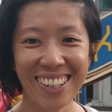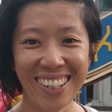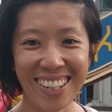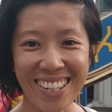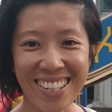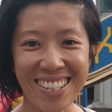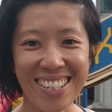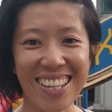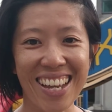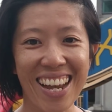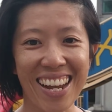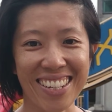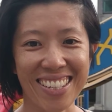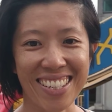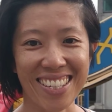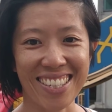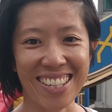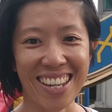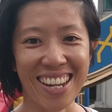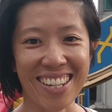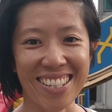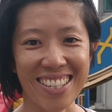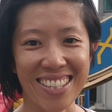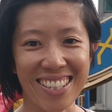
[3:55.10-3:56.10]
is
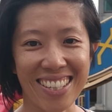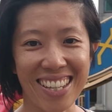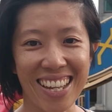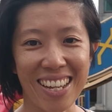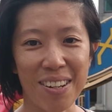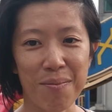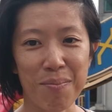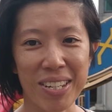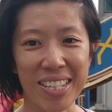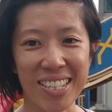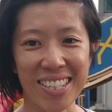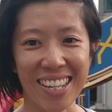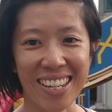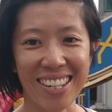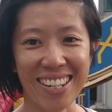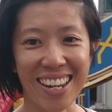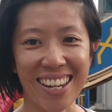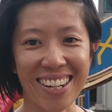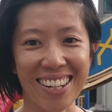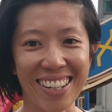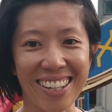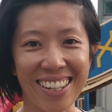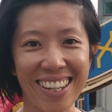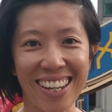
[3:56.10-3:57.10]
exercise. Let me say
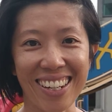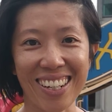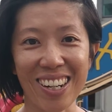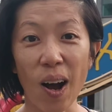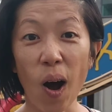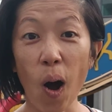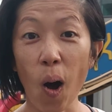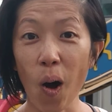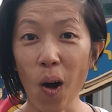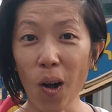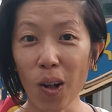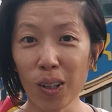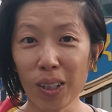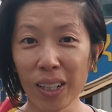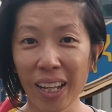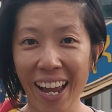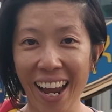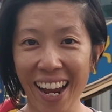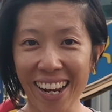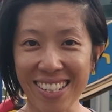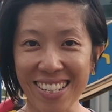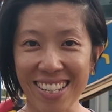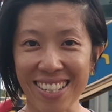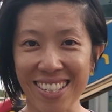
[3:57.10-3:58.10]
that again. All
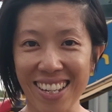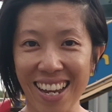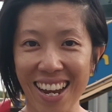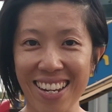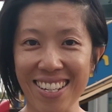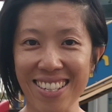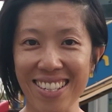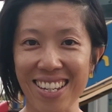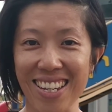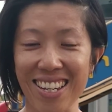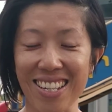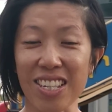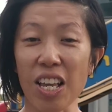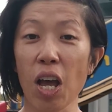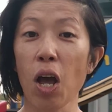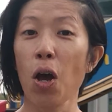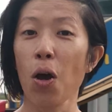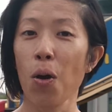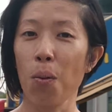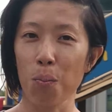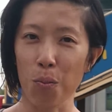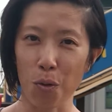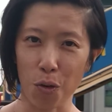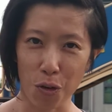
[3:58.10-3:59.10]
exercise is
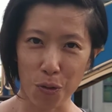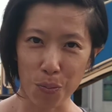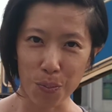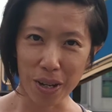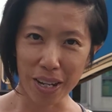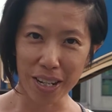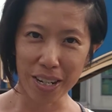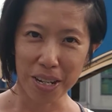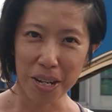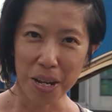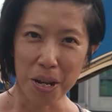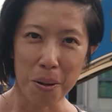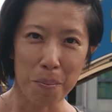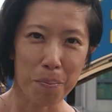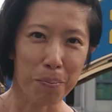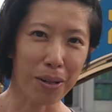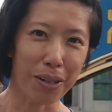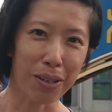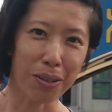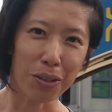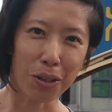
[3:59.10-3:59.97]
movement, but